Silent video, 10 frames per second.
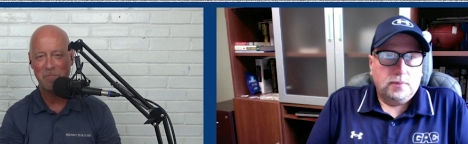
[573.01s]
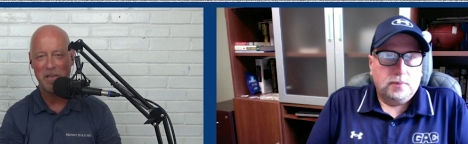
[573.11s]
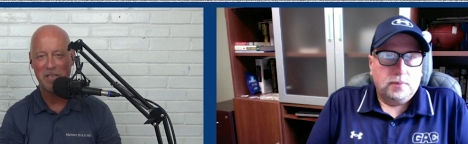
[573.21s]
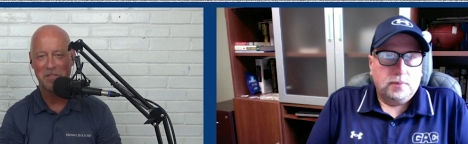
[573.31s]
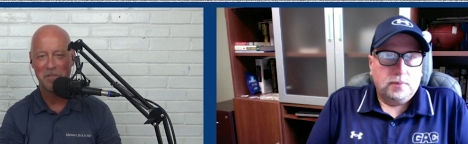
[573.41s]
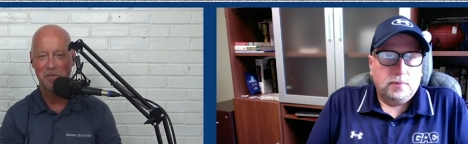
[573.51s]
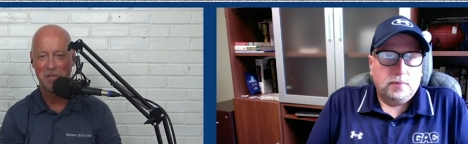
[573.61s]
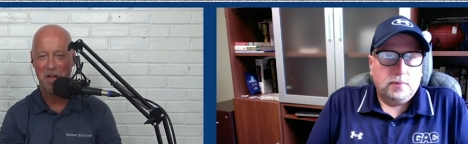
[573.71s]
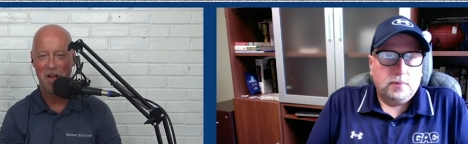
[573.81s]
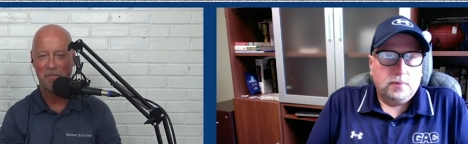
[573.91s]
Speaker 1: mean to the
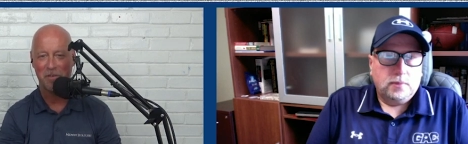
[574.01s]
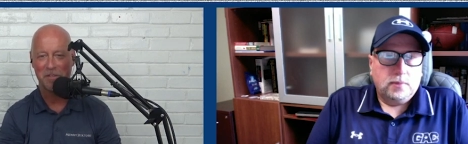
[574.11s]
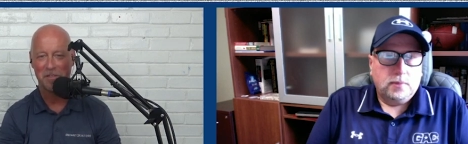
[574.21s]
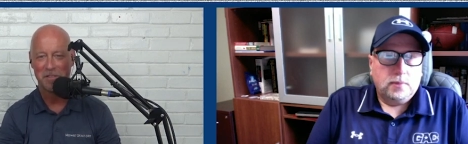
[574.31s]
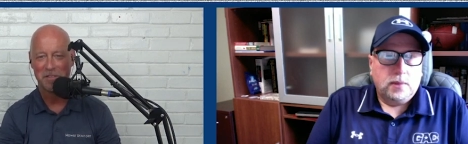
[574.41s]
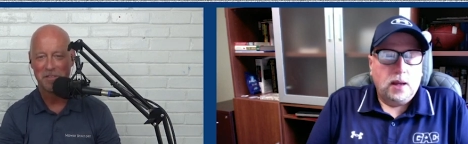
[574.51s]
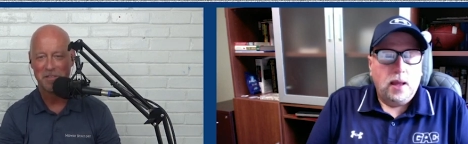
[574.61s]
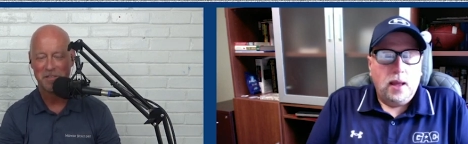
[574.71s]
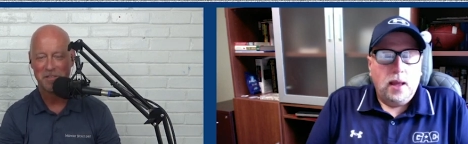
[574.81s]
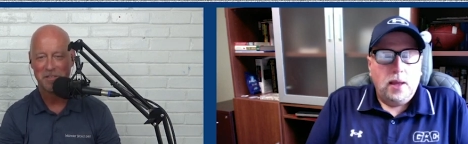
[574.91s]
conference?
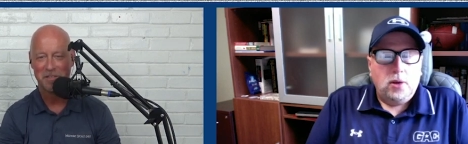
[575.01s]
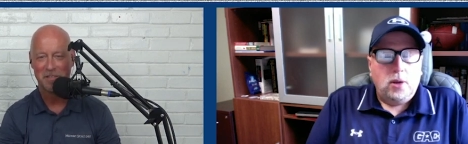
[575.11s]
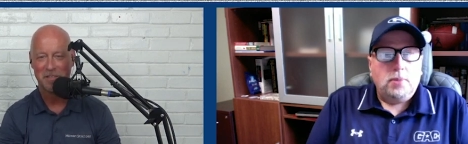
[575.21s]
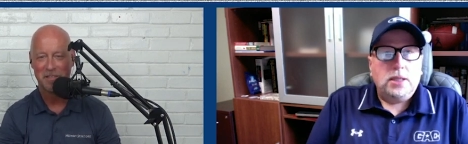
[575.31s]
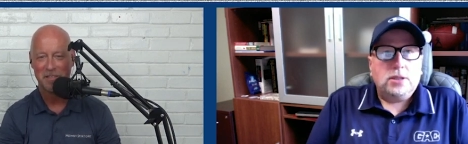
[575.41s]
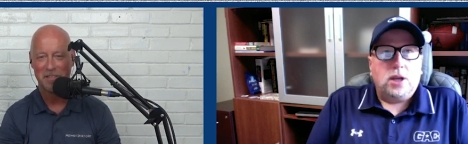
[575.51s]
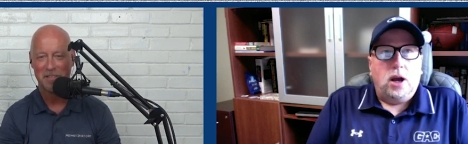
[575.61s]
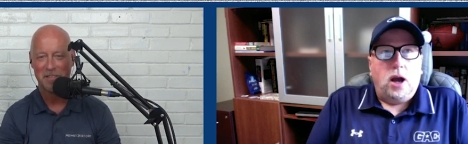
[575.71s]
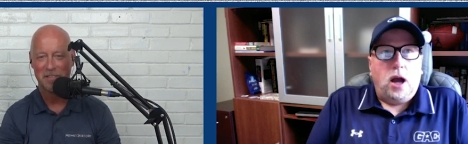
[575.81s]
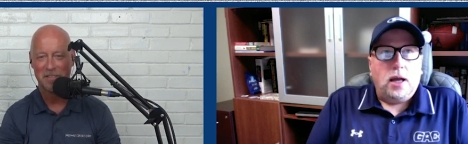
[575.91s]
Speaker 2: It means a
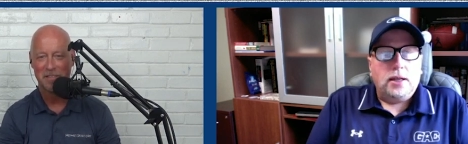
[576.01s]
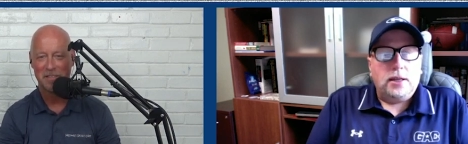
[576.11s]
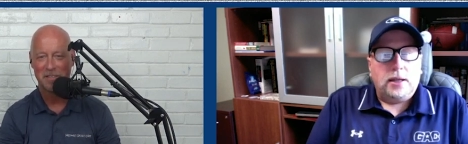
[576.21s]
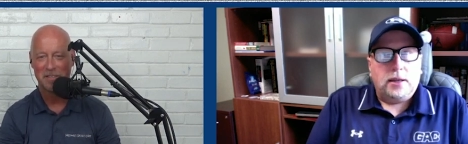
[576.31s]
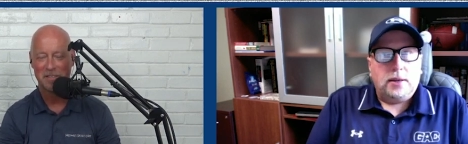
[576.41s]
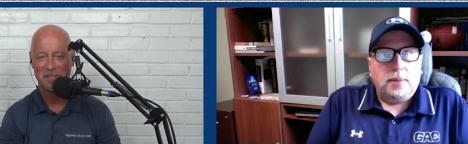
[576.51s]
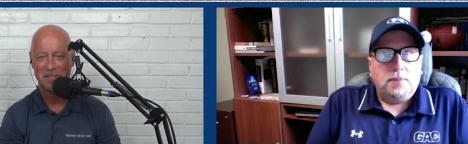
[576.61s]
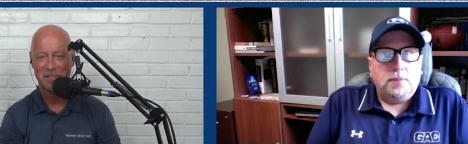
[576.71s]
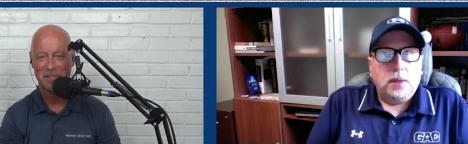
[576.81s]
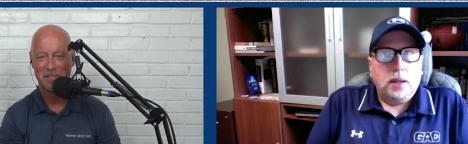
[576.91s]
lot
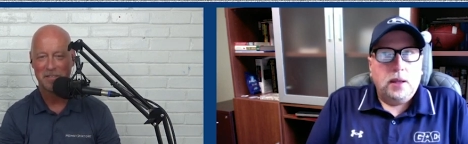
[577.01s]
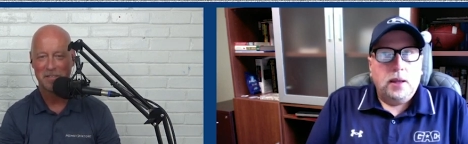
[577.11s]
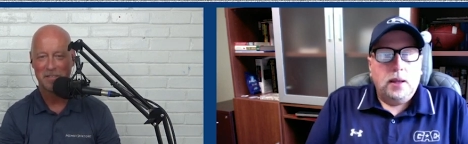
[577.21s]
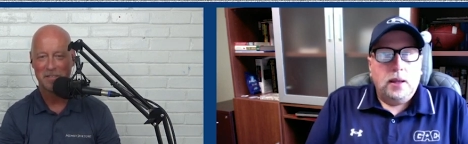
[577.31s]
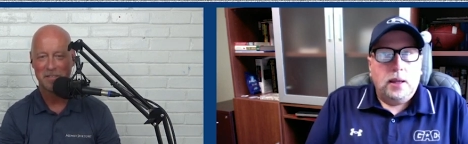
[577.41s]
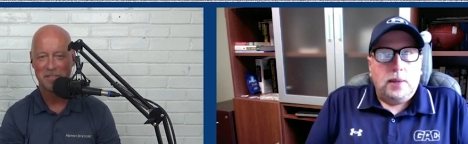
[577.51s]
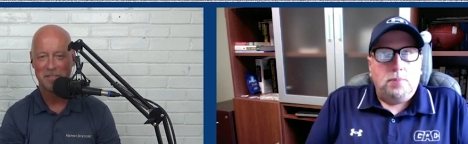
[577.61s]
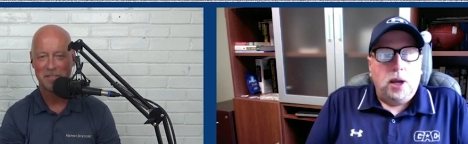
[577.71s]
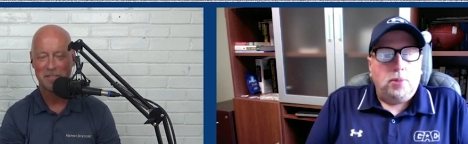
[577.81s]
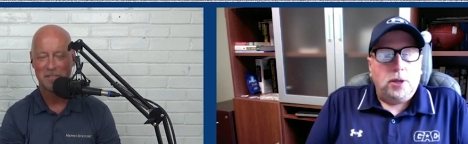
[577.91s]
in in
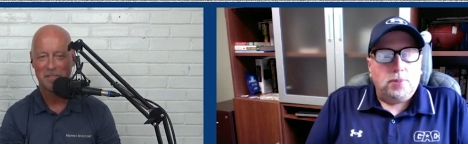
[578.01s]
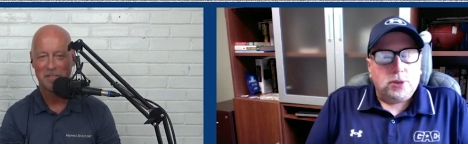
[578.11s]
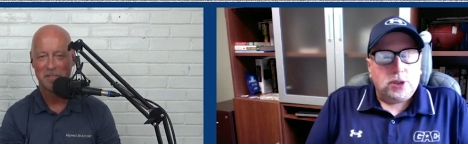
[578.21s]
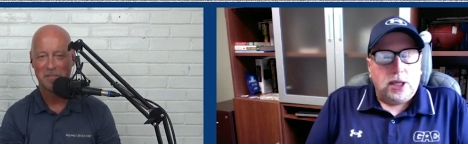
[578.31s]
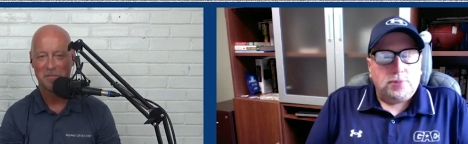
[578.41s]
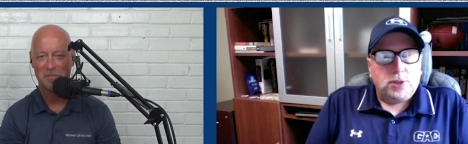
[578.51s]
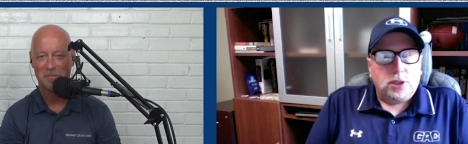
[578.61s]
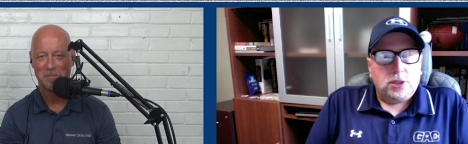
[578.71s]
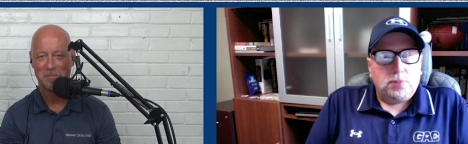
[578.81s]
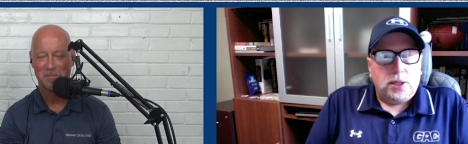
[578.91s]
public
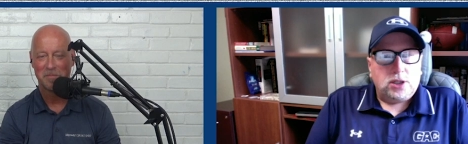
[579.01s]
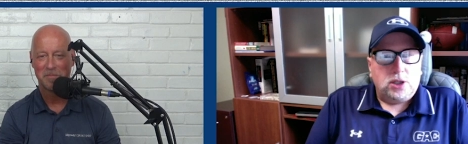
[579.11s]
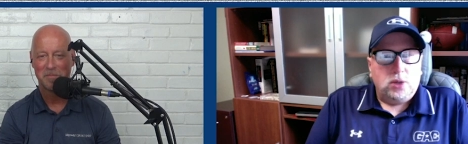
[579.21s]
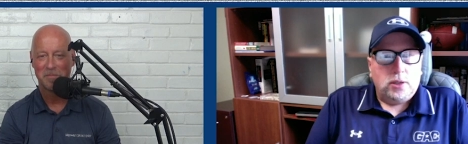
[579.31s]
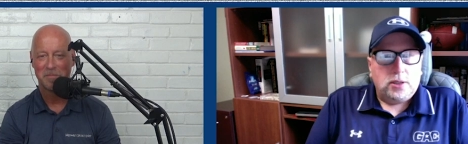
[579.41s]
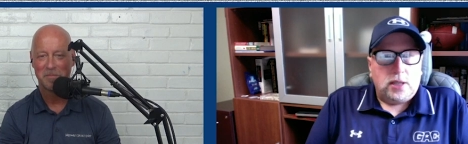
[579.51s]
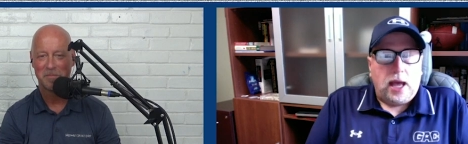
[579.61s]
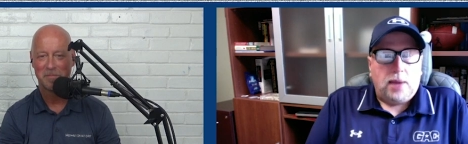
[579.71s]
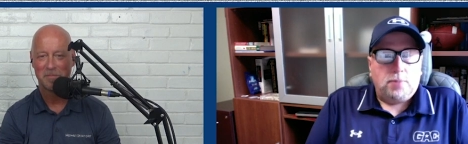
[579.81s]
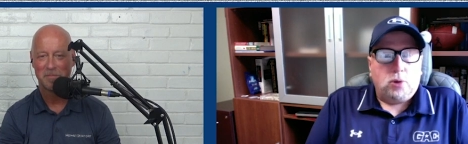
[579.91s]
perception, especially when it's a
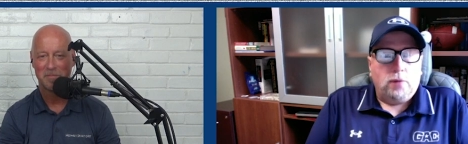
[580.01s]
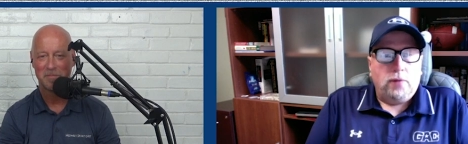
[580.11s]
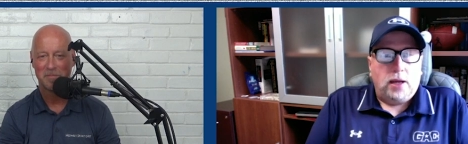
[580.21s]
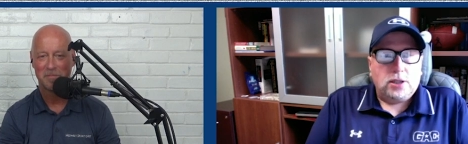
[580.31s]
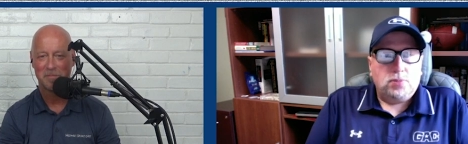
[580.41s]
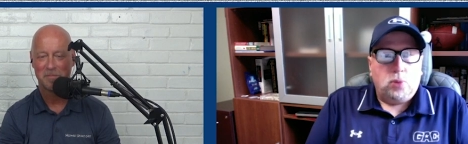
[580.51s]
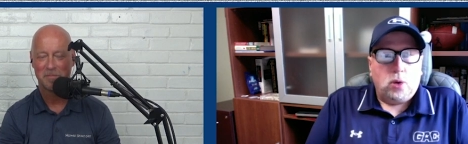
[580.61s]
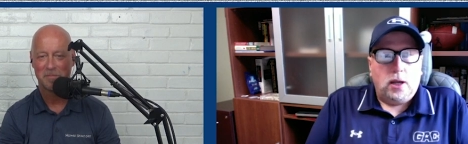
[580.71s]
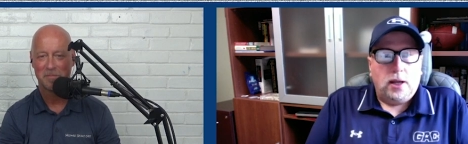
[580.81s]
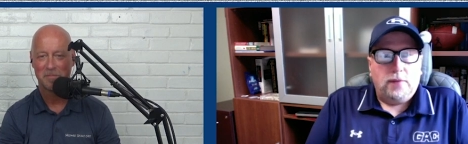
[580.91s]
high profile sport like